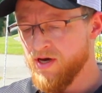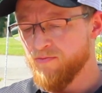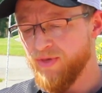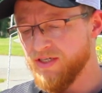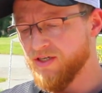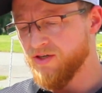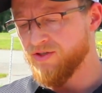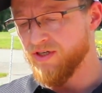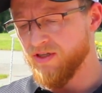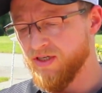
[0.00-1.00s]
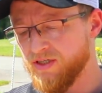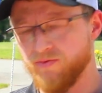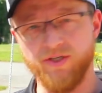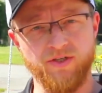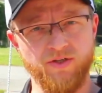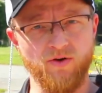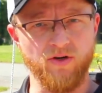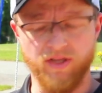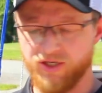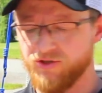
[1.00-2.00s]
Basic utilities, which is
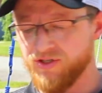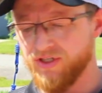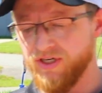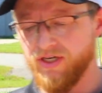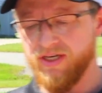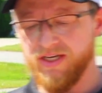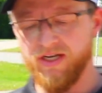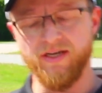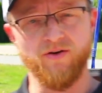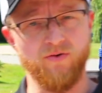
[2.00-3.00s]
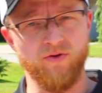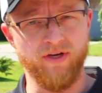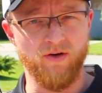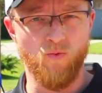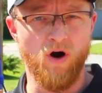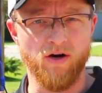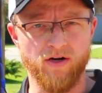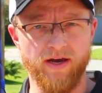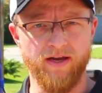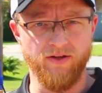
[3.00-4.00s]
your electricity, heating, cooling,
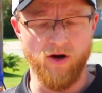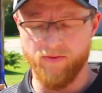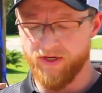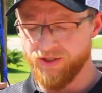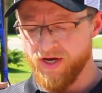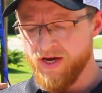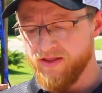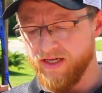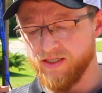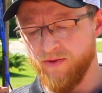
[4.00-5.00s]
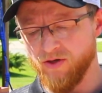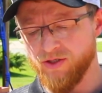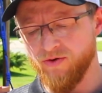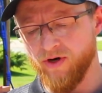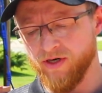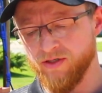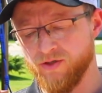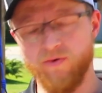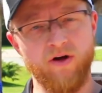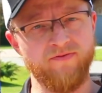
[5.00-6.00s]
water, and garbage, that's about
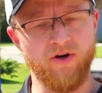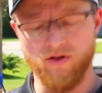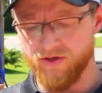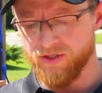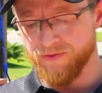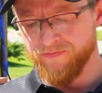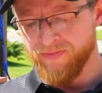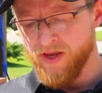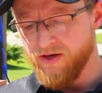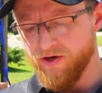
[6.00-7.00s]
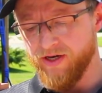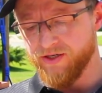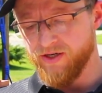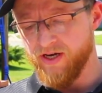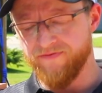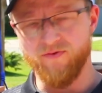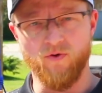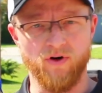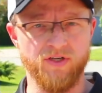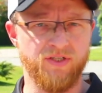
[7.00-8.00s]
$212. Your internet
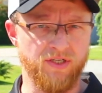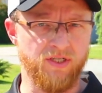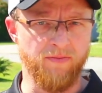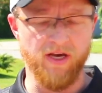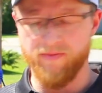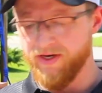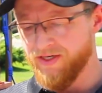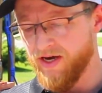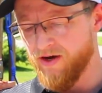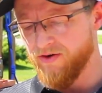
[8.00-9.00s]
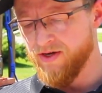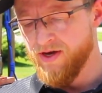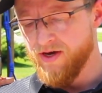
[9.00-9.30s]
for a 60 megabyte down